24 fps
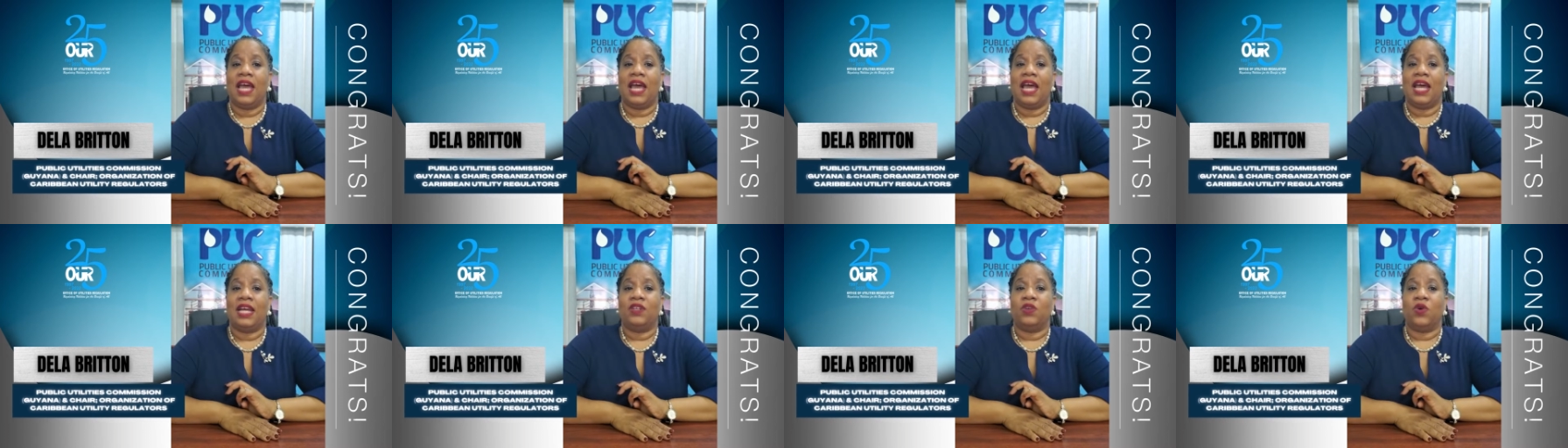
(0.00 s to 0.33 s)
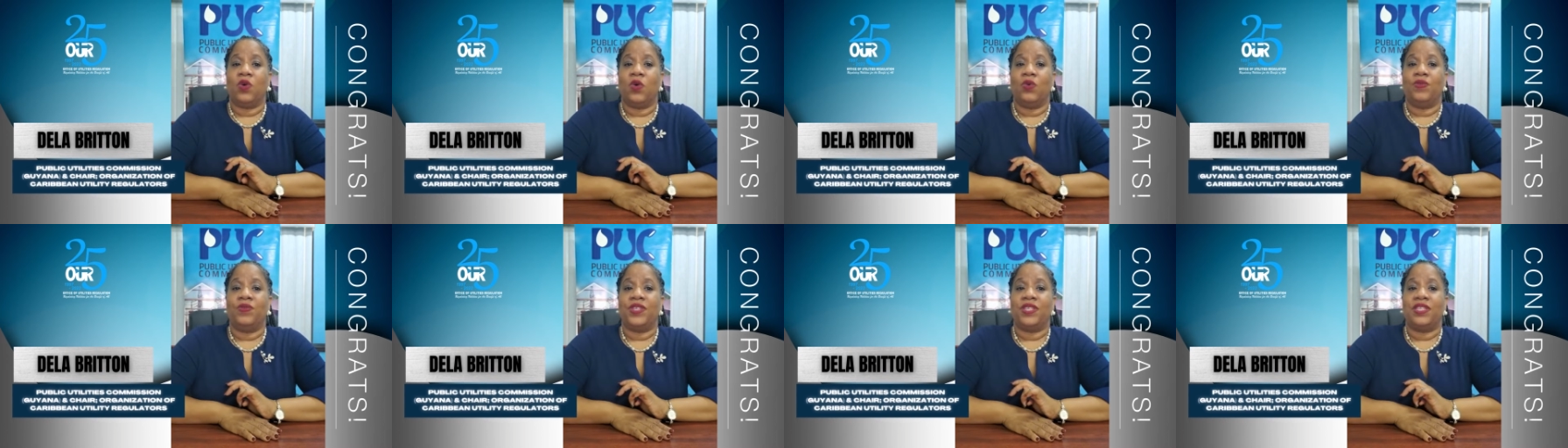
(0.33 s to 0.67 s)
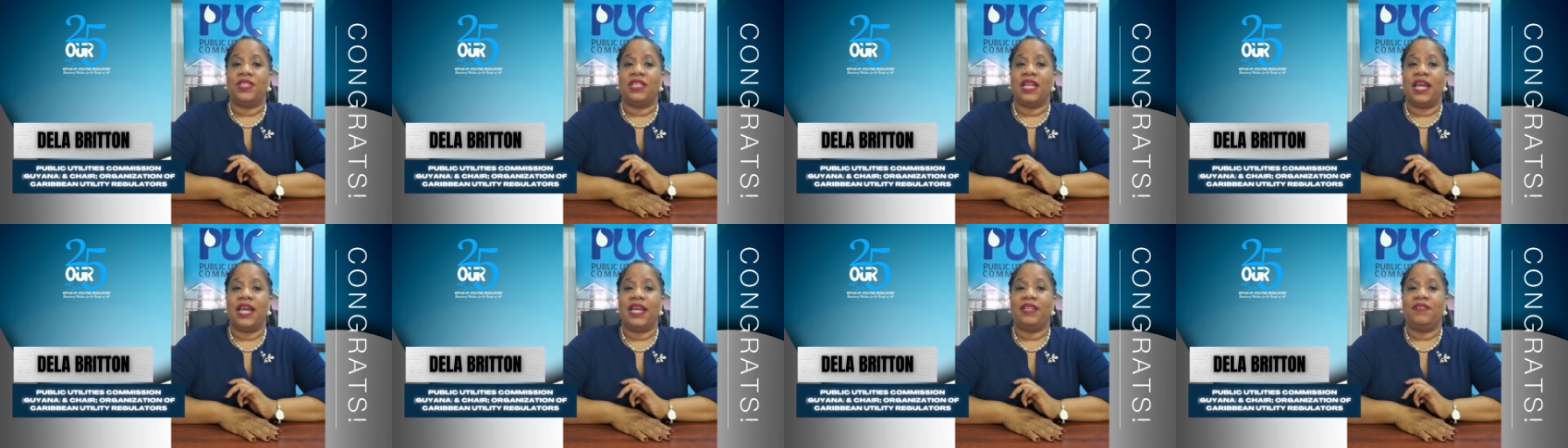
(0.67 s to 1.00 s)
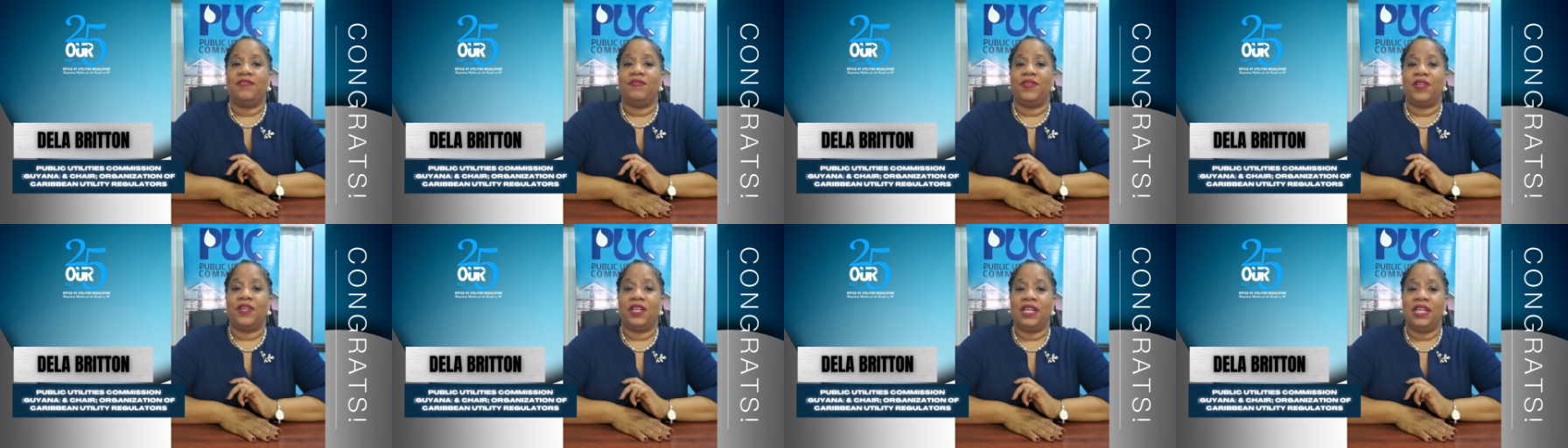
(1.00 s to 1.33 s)
and oversight
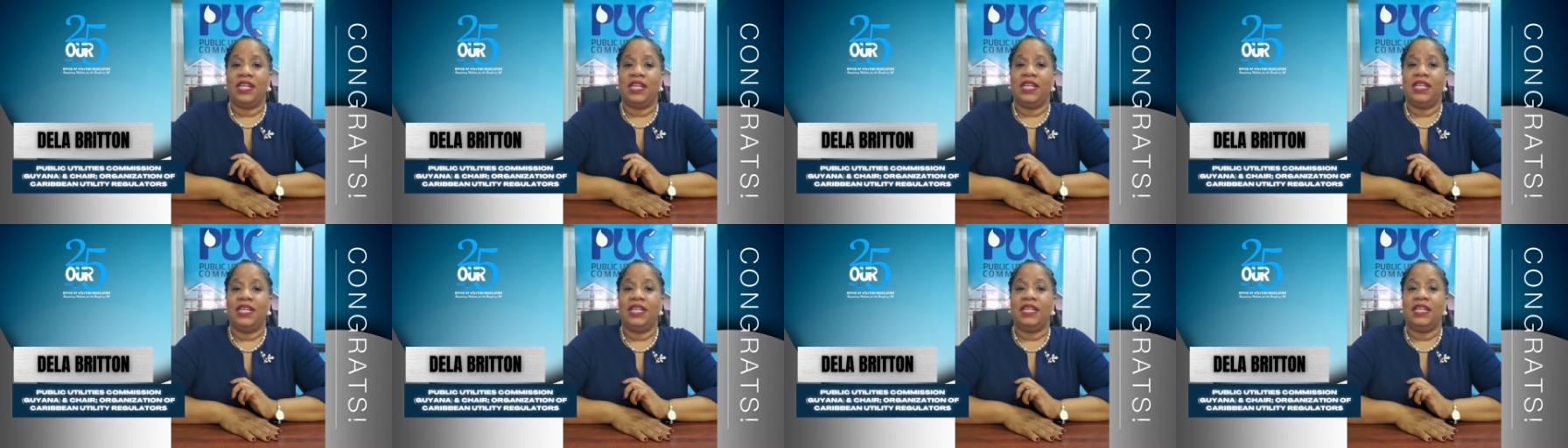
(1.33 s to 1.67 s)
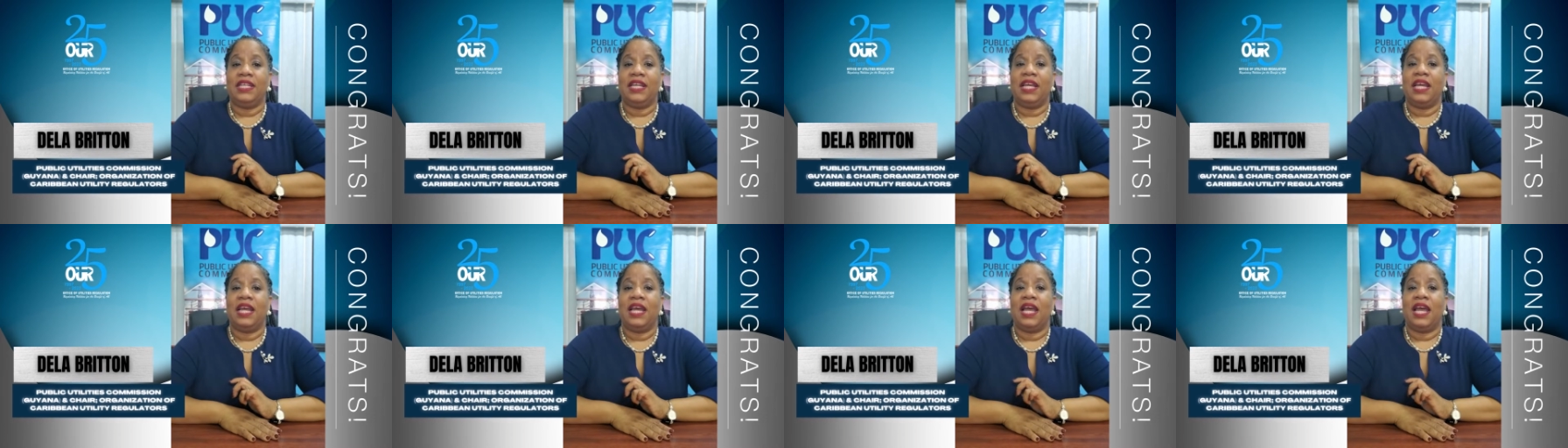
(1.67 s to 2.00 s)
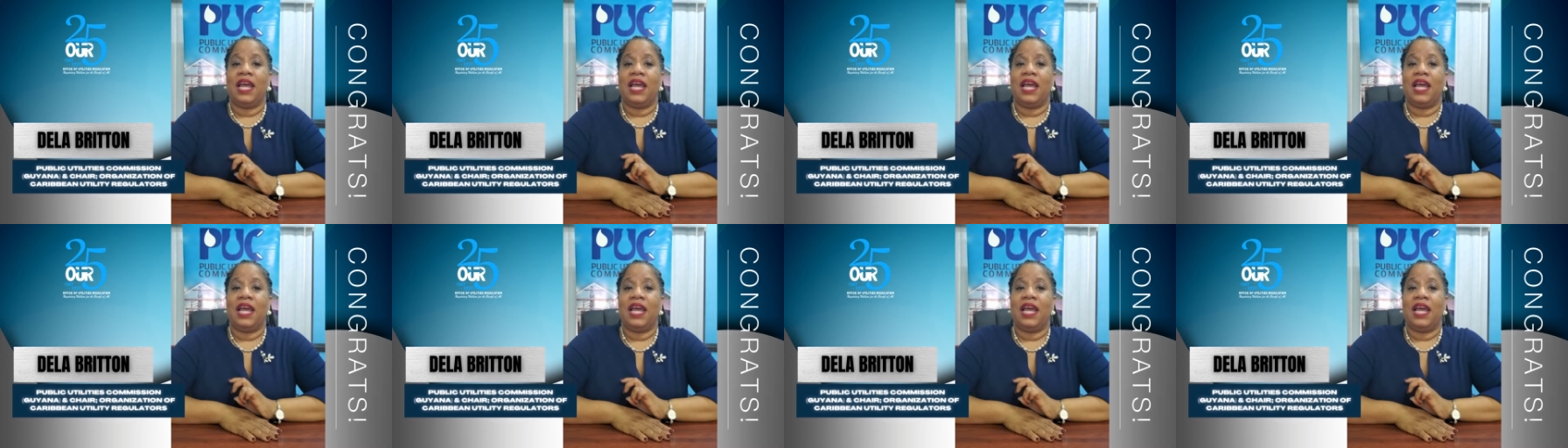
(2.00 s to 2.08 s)
for cleaner